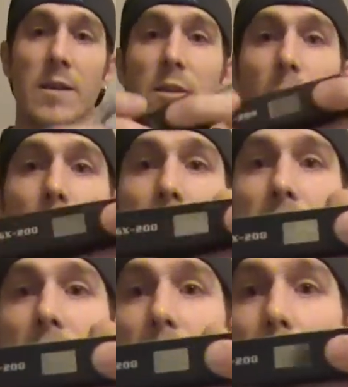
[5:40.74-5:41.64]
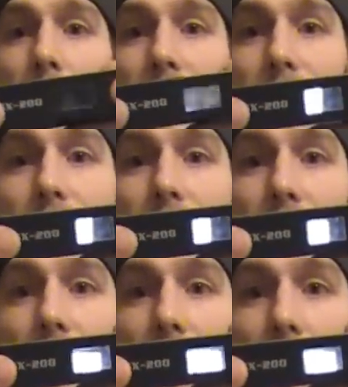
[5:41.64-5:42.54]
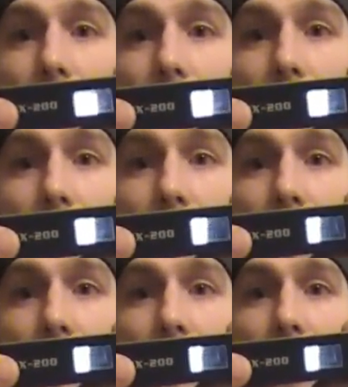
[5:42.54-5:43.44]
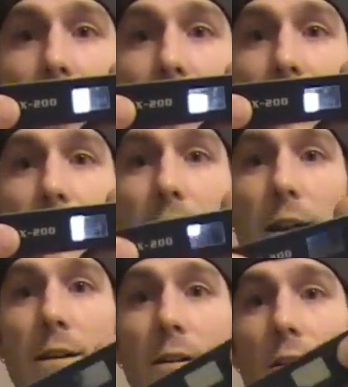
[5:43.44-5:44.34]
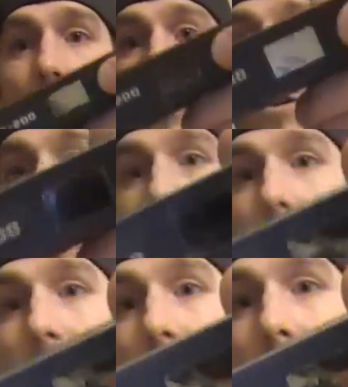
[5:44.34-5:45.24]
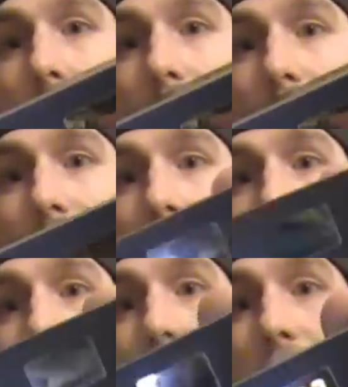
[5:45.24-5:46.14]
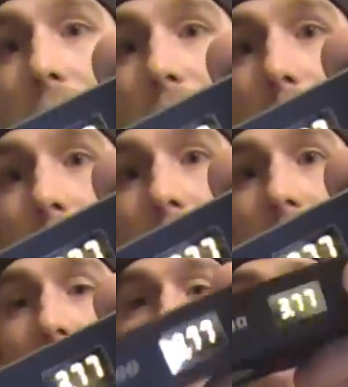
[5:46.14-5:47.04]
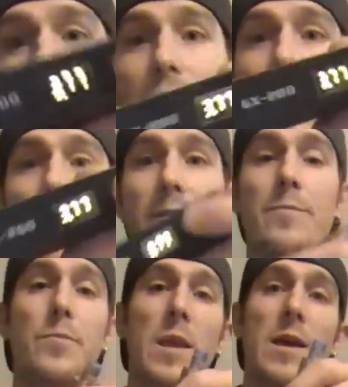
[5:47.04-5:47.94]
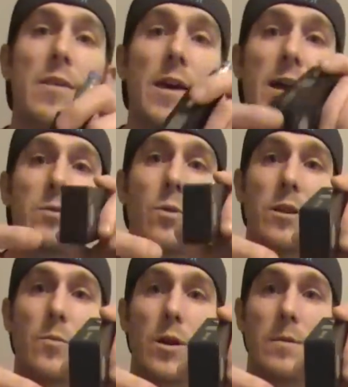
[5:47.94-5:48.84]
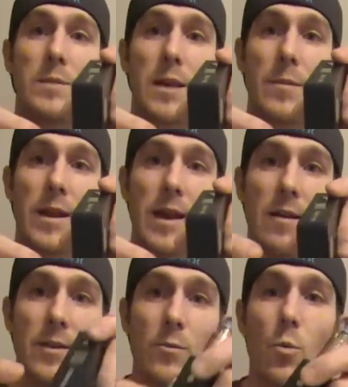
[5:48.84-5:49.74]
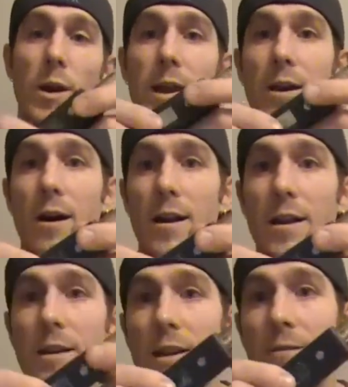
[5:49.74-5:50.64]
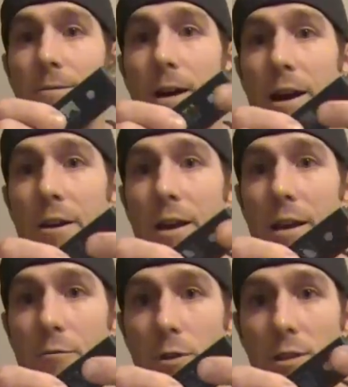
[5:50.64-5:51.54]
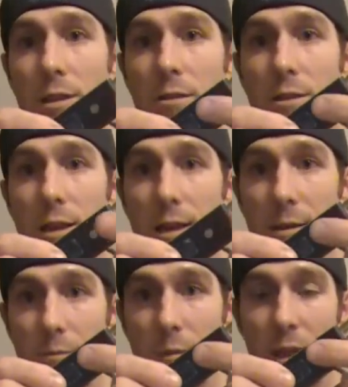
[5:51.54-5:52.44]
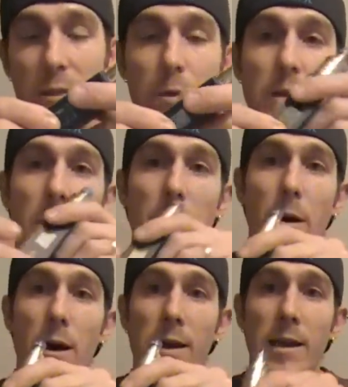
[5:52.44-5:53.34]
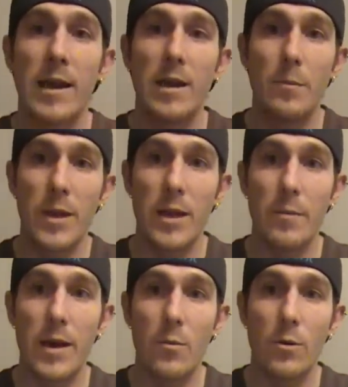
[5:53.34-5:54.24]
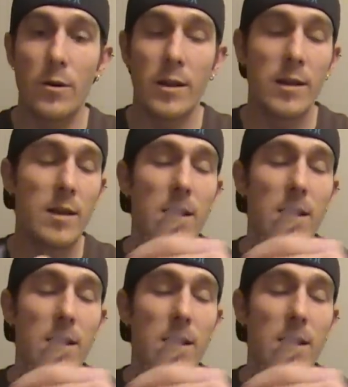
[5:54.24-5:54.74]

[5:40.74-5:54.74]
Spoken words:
The button you got to press fairly hard to get it to fire. Oh, look at that. See, I'm pressing it, didn't fire. Press it again, it does fire. That's one of the problems I've been having. When I got it, it fired every single time. It's been in my pocket getting beat up at work.